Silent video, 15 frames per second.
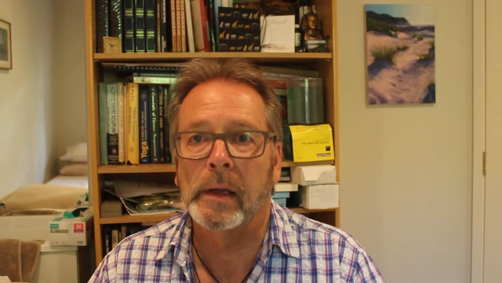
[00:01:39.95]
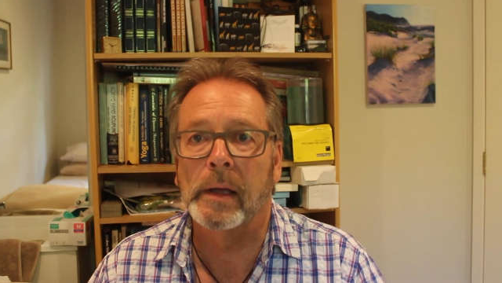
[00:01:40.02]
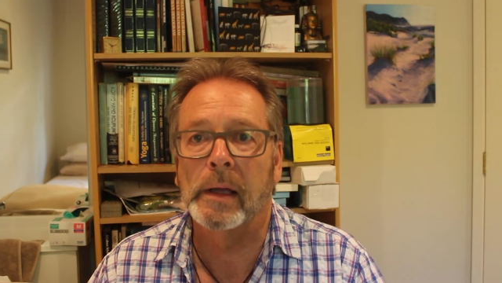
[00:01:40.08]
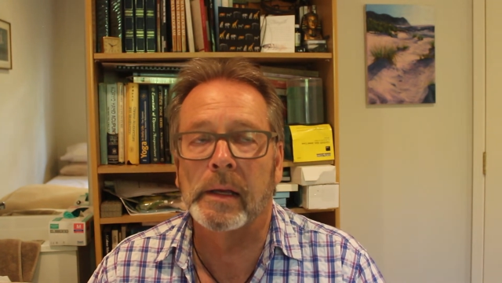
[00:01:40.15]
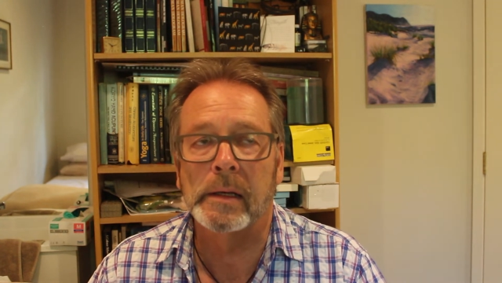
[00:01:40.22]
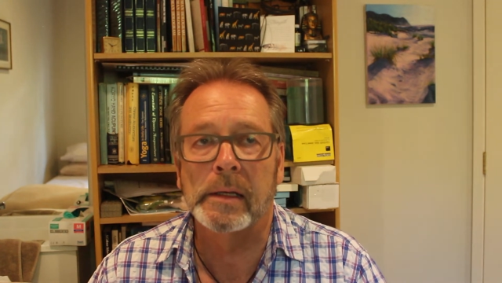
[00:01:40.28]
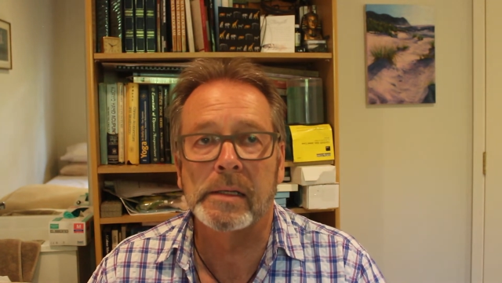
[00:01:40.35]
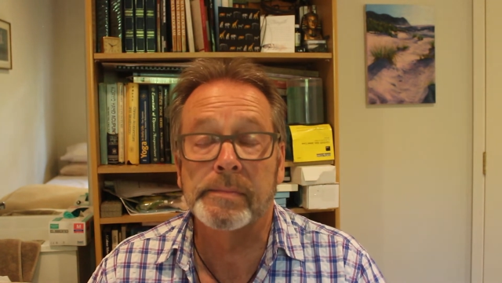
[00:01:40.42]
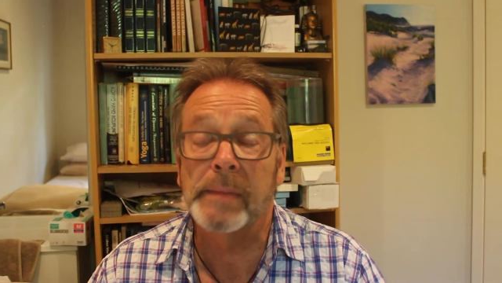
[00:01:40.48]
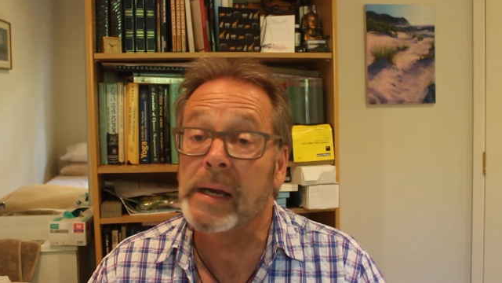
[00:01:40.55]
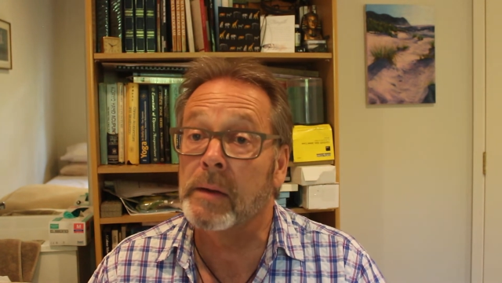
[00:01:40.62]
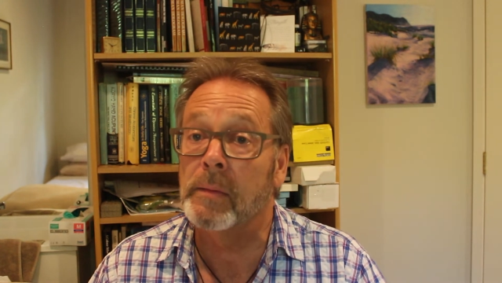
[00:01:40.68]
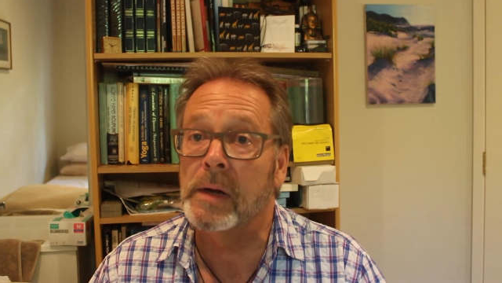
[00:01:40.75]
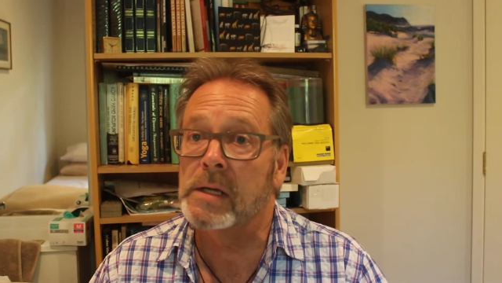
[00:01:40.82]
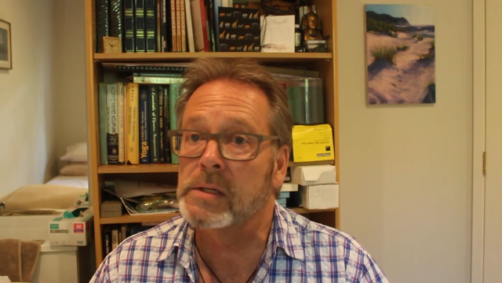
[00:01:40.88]
and in
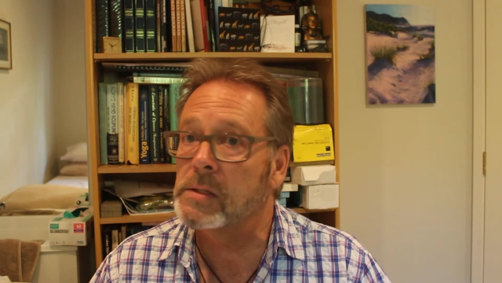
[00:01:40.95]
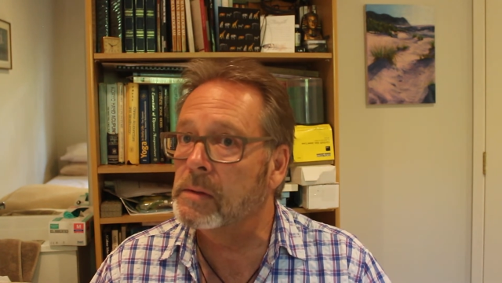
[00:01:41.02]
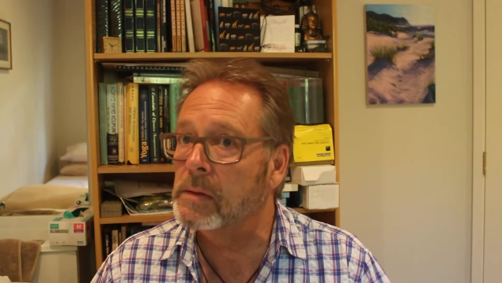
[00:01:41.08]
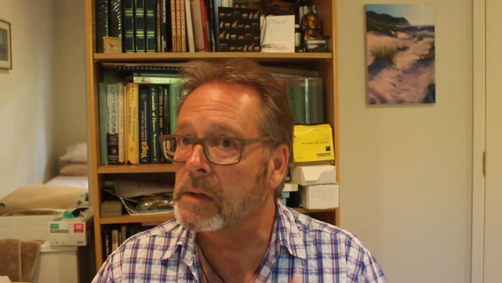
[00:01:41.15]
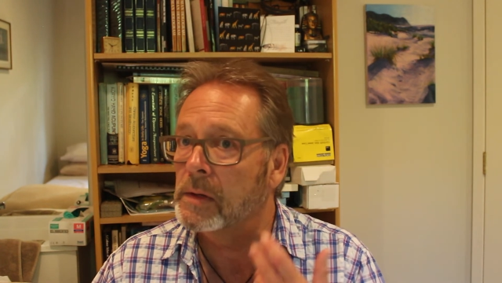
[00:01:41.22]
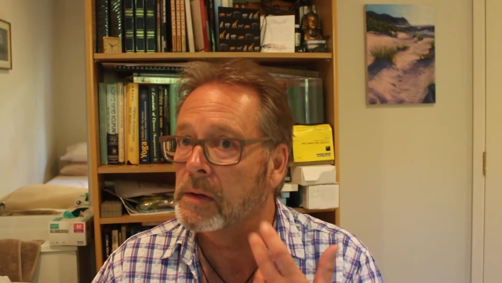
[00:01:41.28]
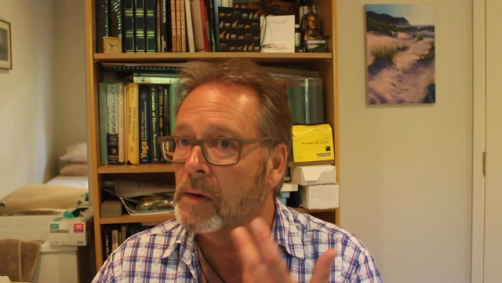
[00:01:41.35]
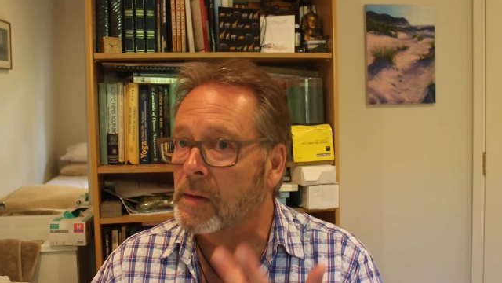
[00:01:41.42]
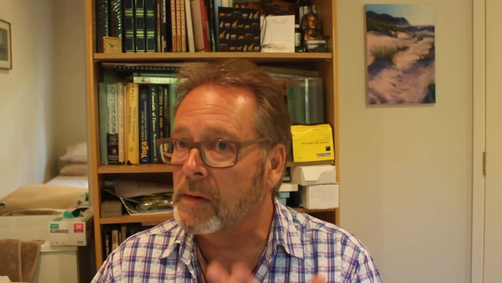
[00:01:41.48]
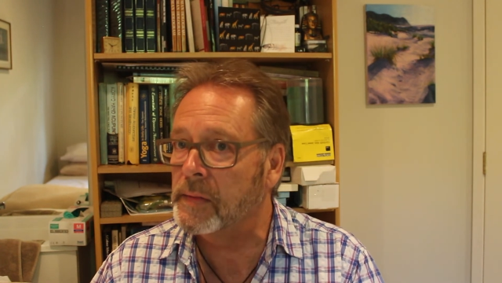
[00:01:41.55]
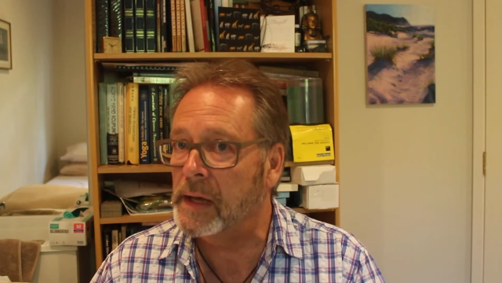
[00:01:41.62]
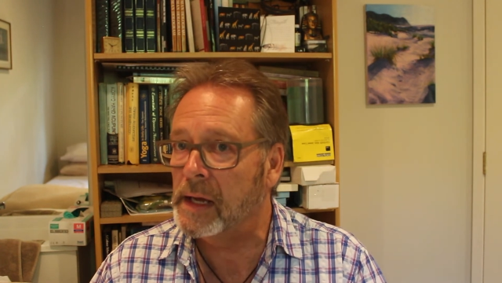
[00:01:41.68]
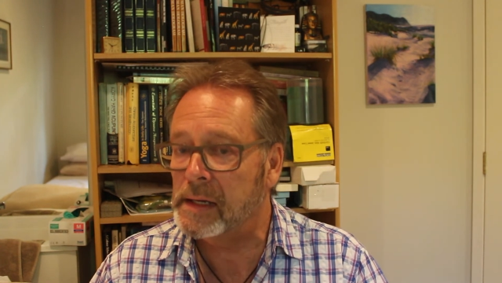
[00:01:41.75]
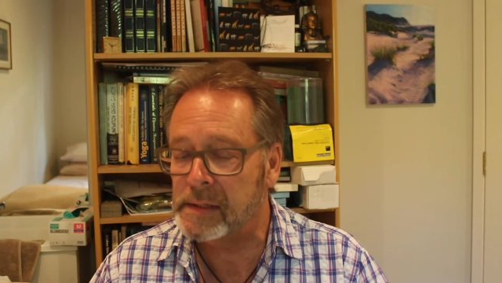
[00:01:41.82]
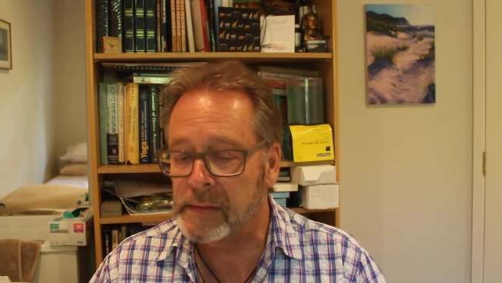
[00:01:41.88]
many ways, who can knock
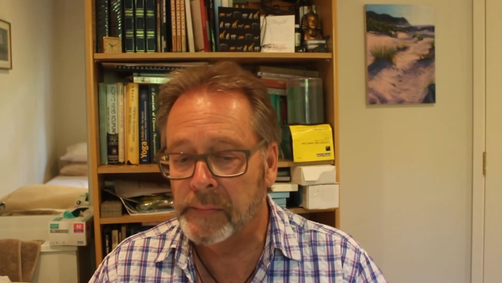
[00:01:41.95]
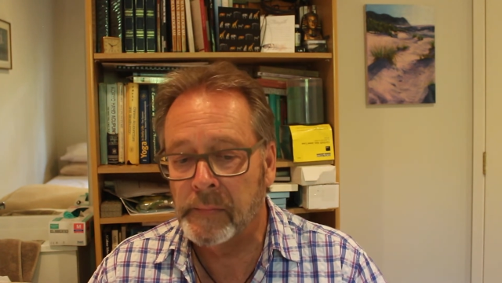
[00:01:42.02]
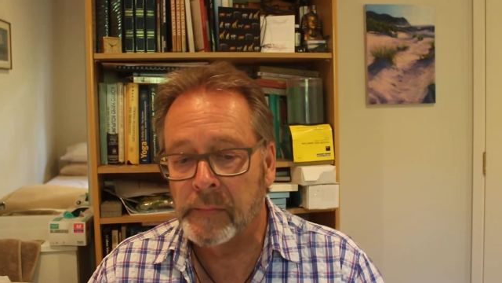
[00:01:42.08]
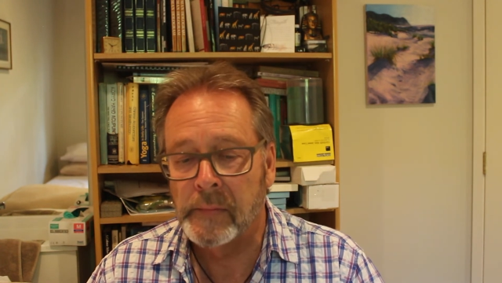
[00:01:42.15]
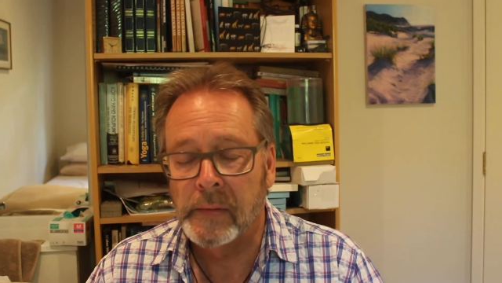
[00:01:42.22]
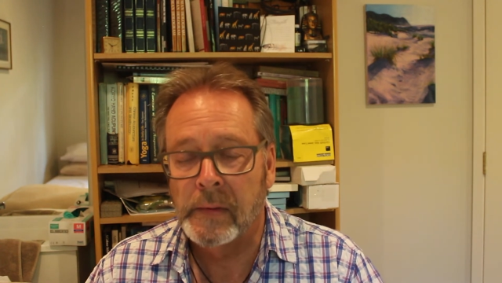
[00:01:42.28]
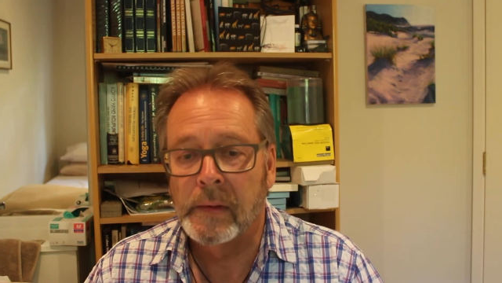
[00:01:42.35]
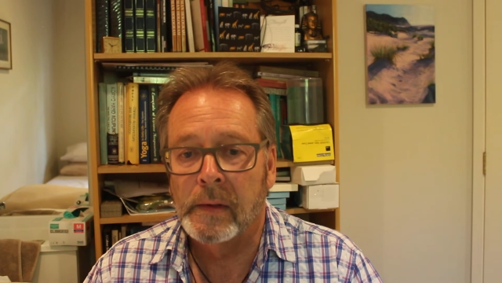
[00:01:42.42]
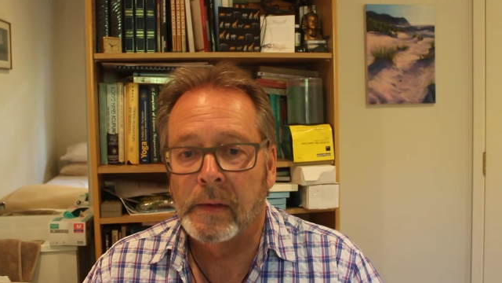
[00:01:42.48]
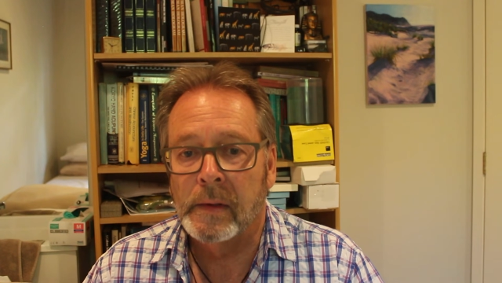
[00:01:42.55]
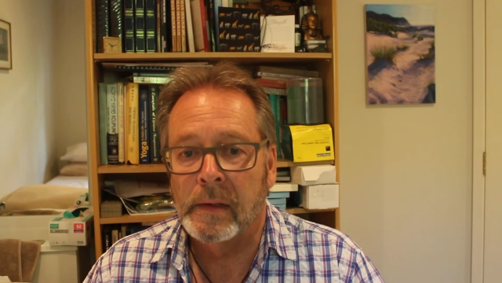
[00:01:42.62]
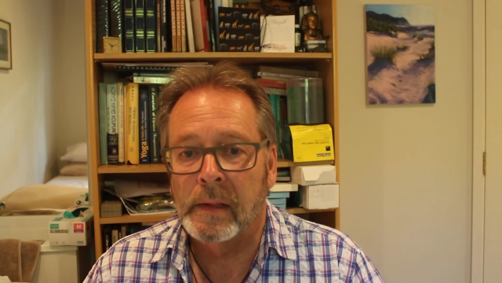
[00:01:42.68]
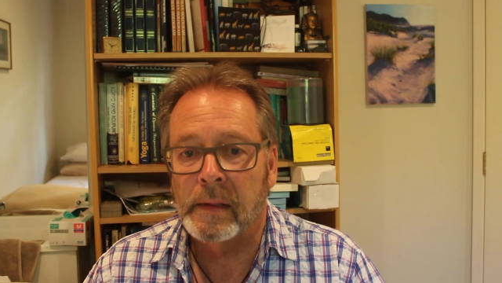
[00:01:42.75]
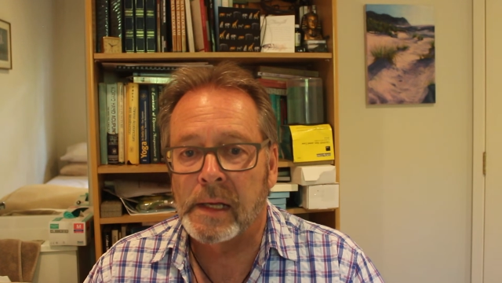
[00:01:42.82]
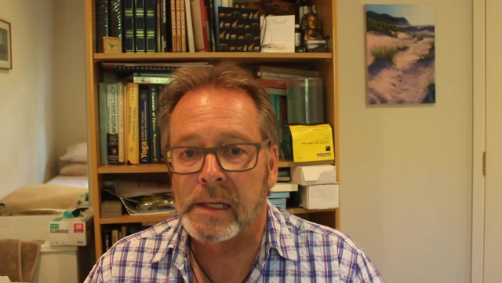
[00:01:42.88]
that?
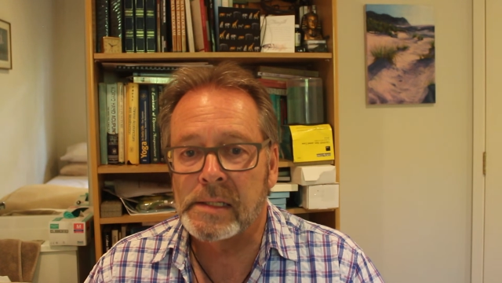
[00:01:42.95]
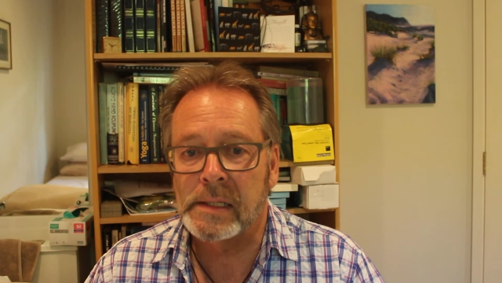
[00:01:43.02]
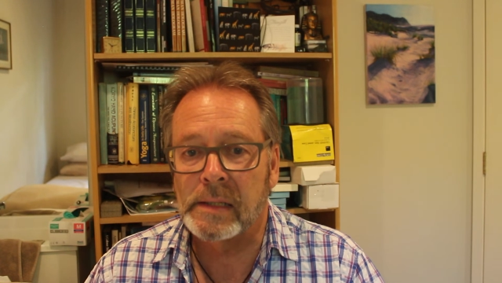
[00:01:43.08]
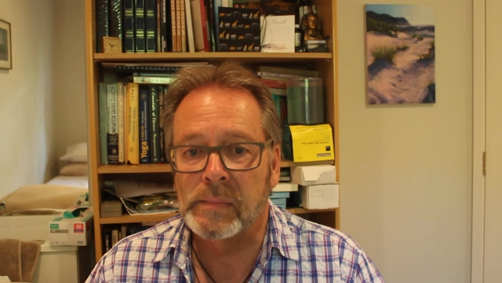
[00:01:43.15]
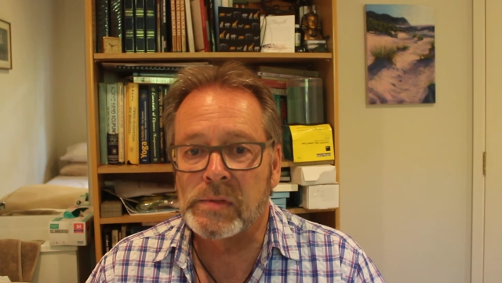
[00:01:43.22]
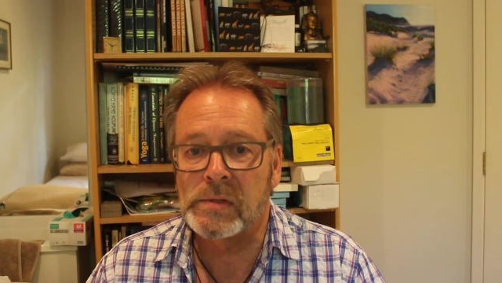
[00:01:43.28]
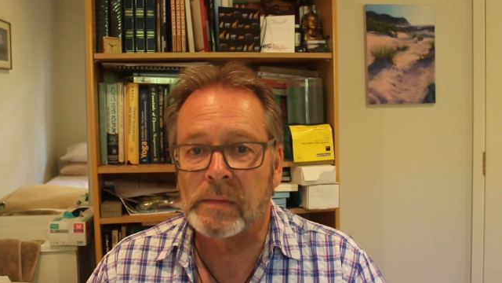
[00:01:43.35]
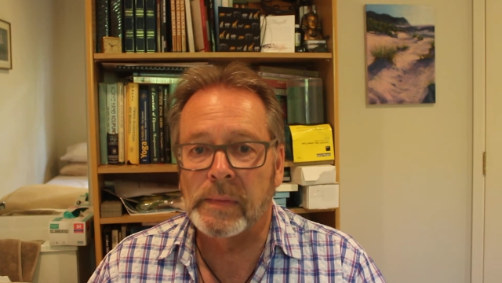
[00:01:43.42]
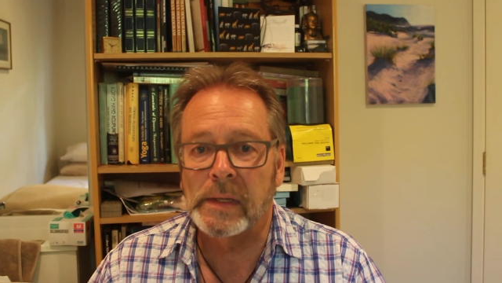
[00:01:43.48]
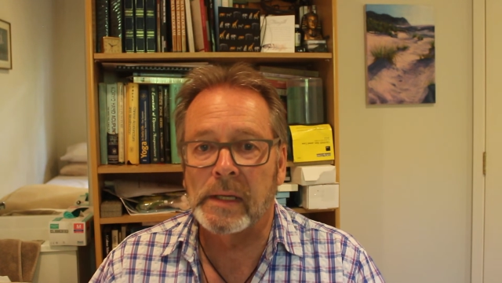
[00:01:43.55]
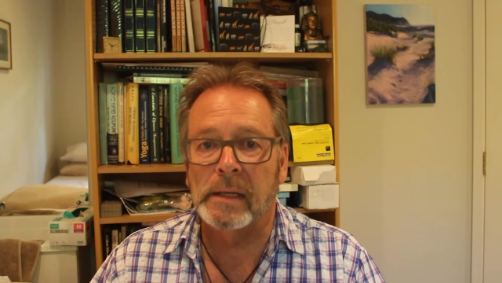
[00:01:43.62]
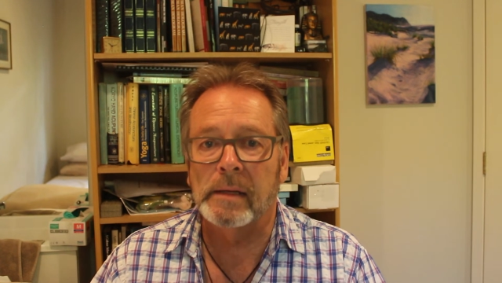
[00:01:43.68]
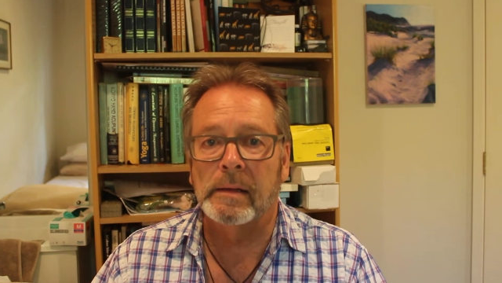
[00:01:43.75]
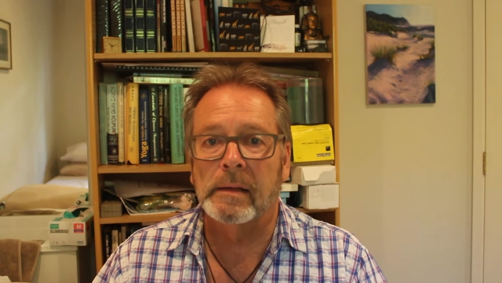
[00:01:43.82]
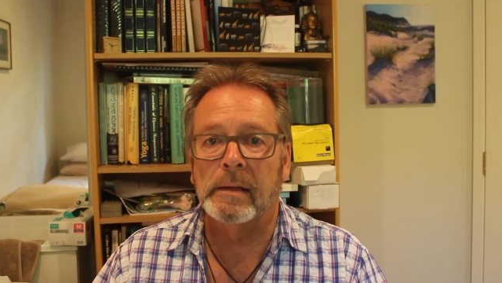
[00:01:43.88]
That seems to
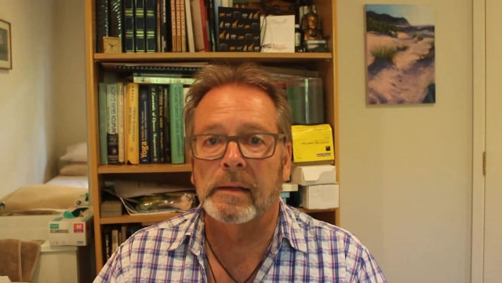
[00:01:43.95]
be